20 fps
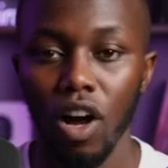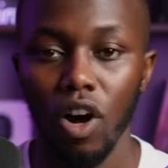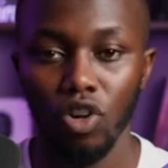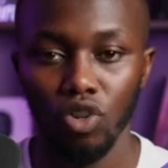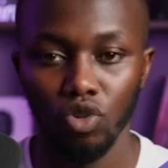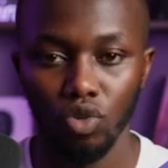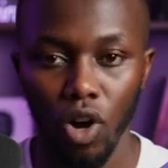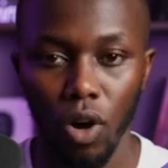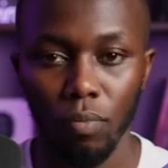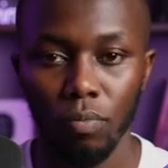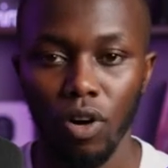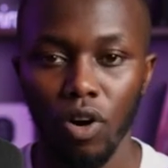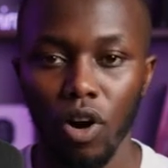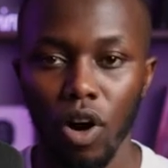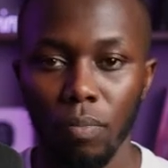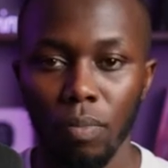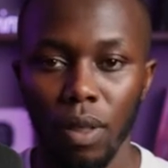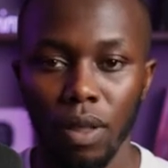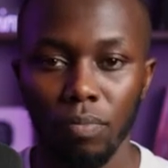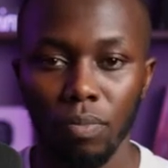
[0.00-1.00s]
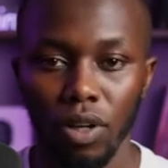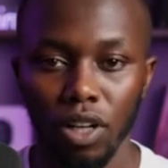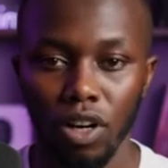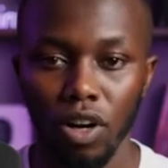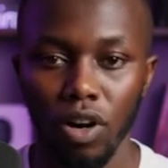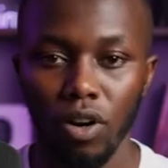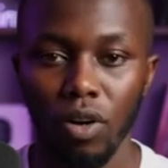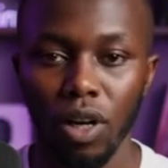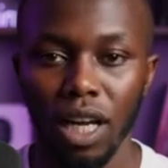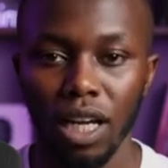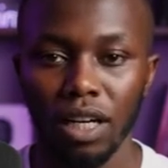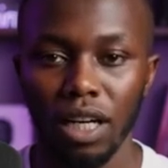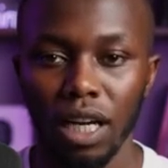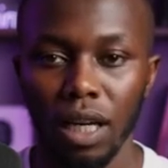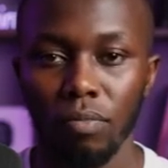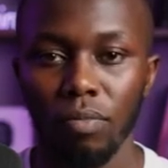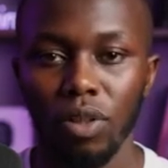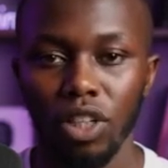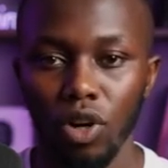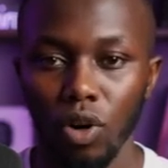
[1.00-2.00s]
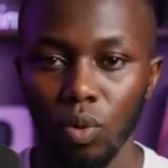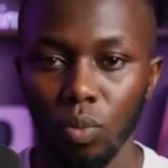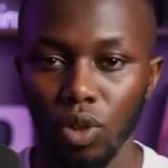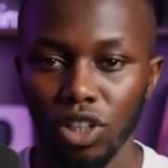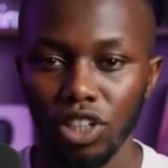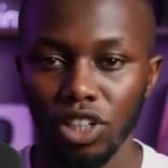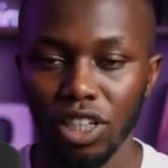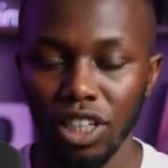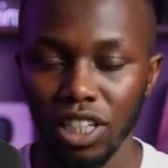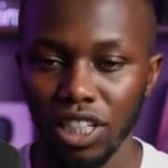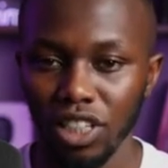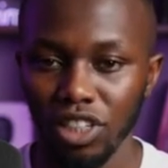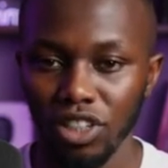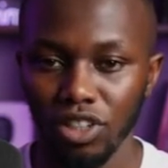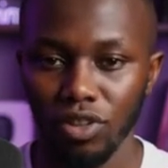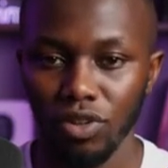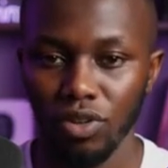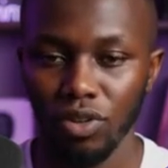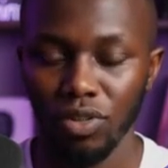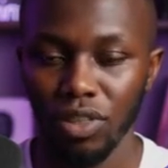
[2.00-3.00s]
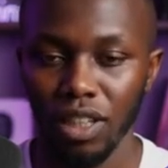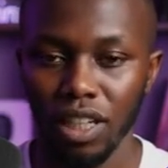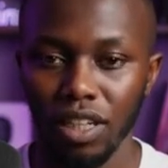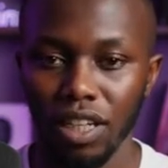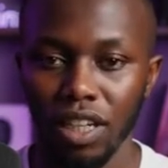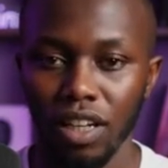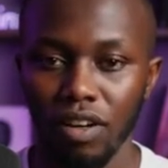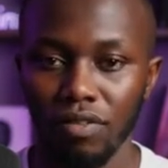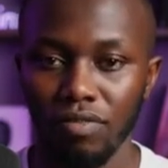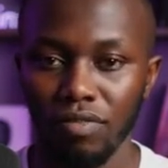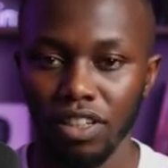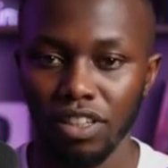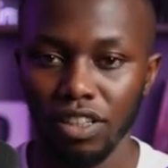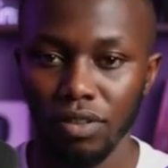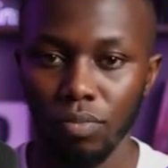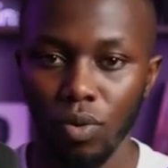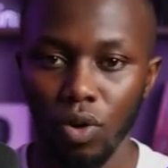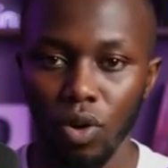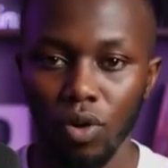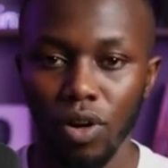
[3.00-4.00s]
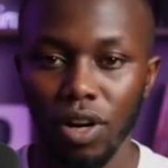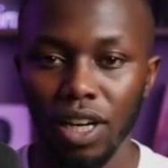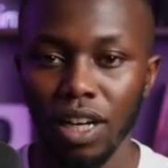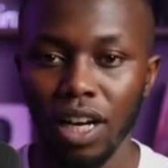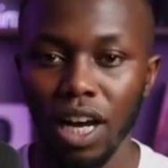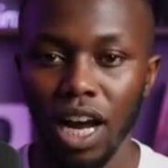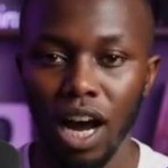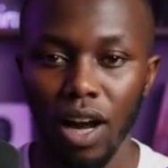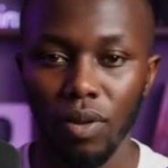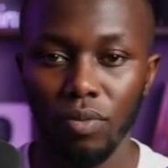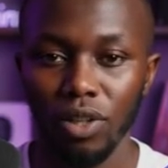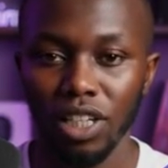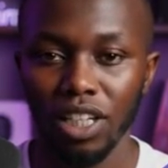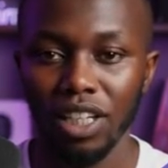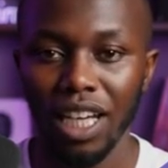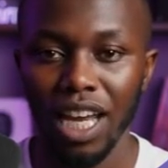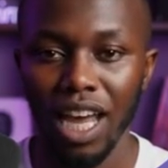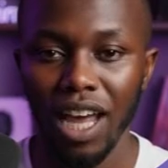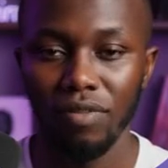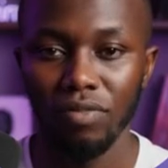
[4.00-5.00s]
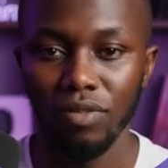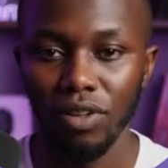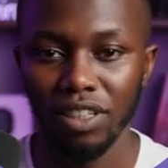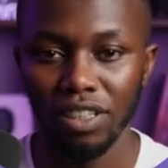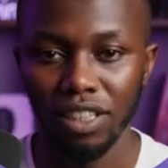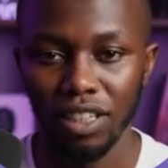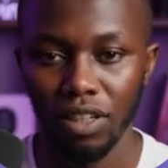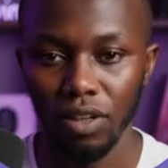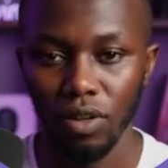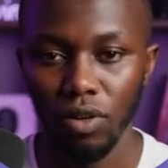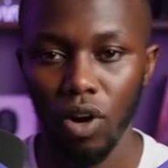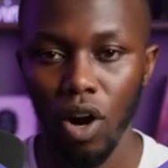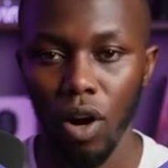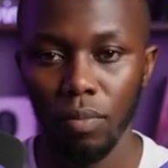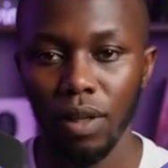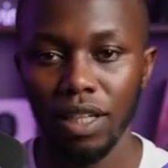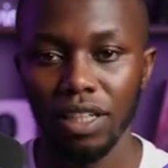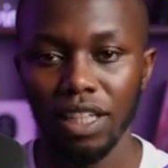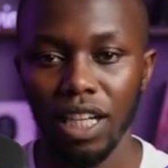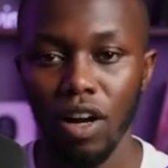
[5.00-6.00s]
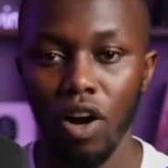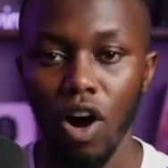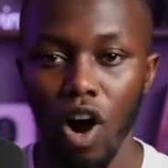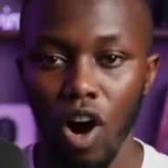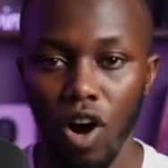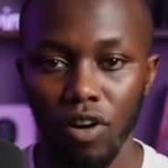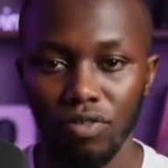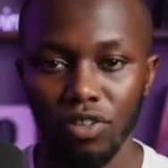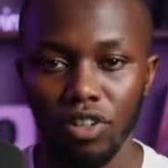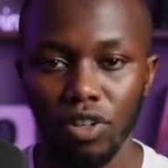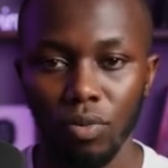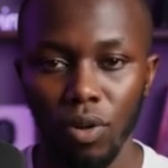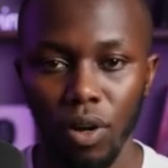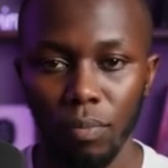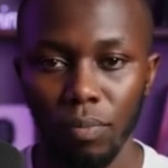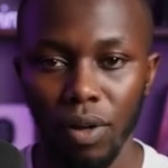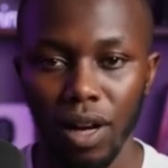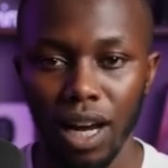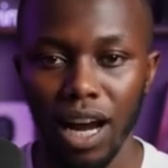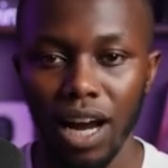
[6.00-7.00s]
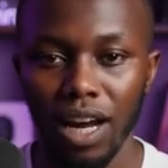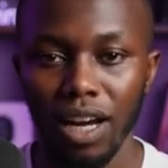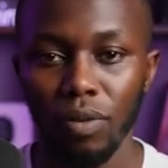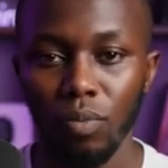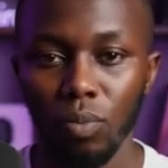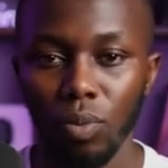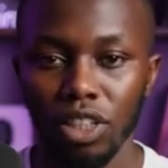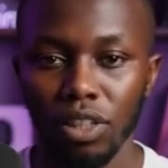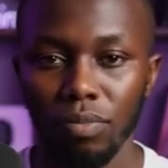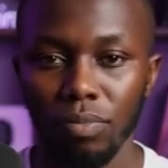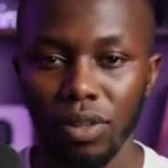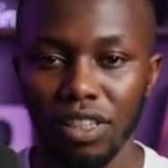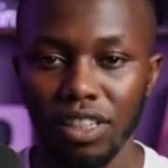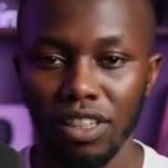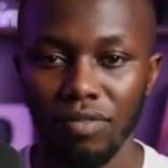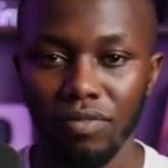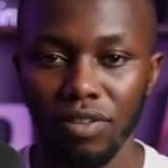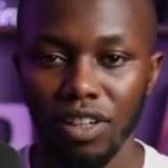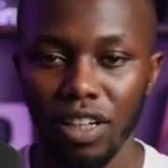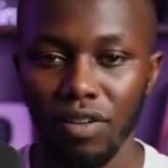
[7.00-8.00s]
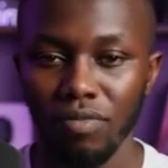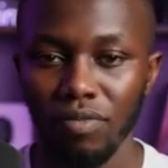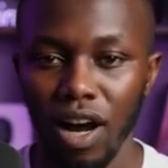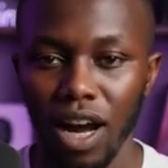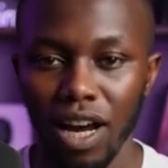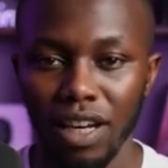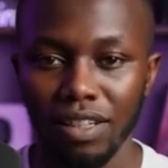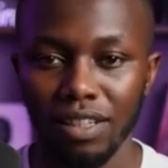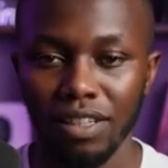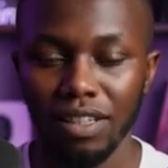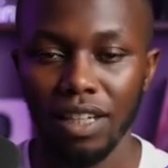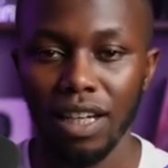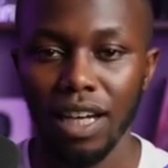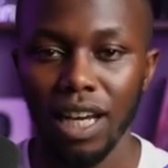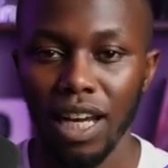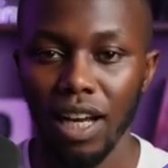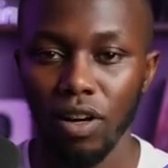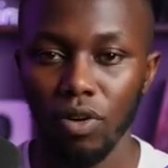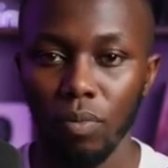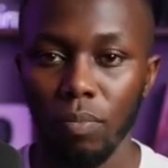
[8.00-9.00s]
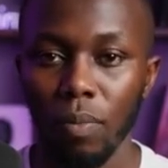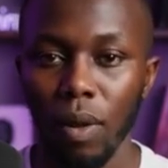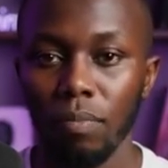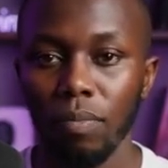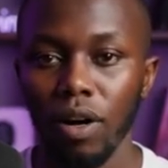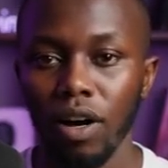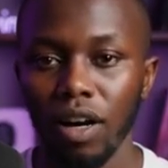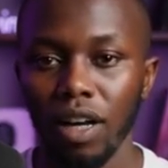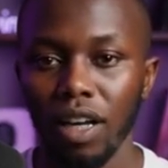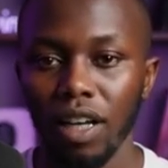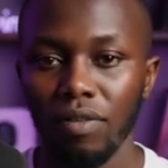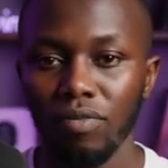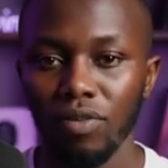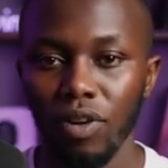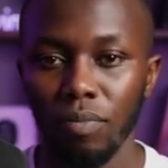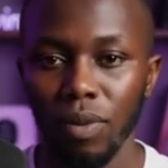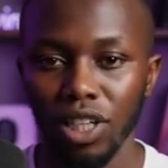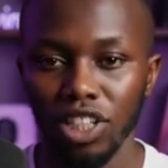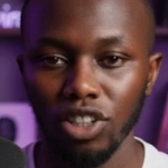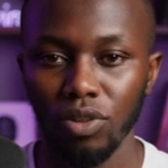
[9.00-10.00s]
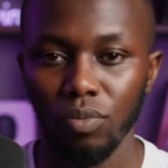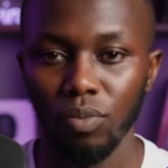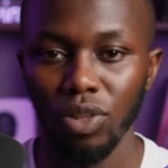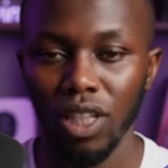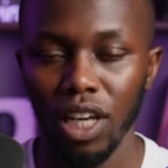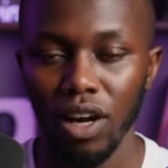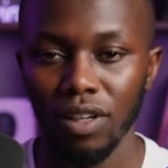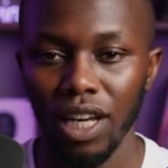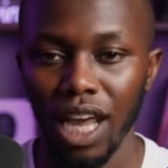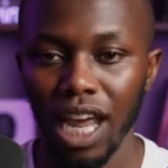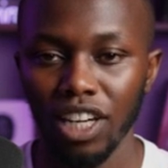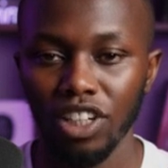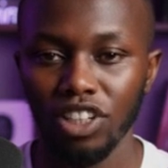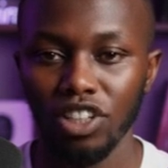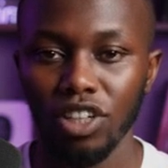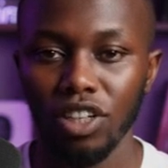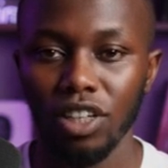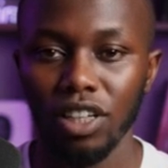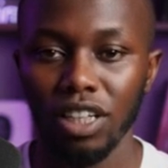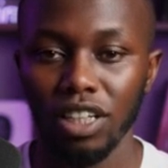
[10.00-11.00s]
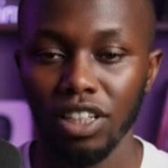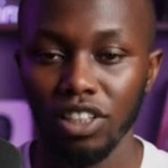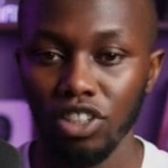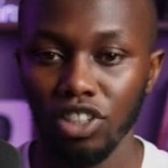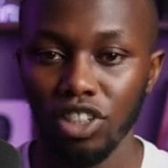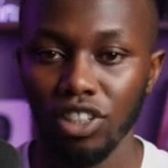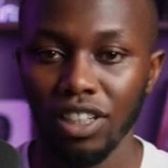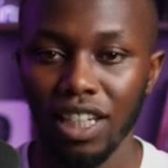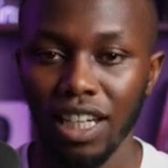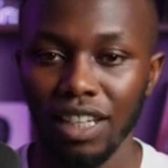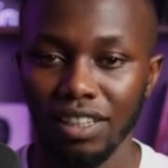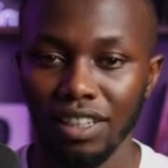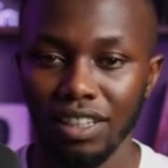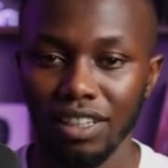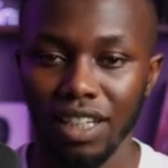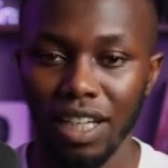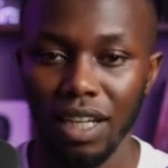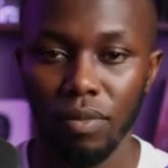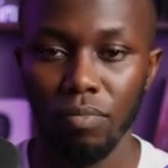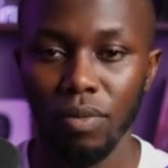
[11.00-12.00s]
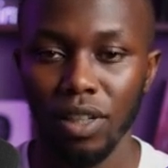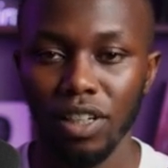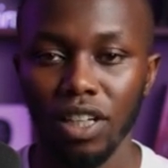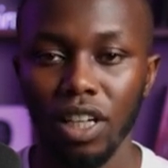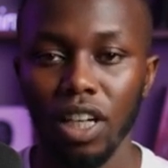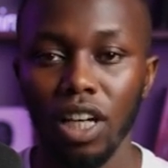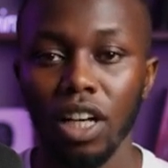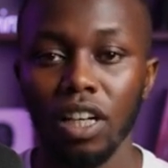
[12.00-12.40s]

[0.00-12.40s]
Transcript: Drop a comment below and let me know which niche you're thinking of exploring. I read every single comment and often reply with specific advice. And remember, information without action is just entertainment.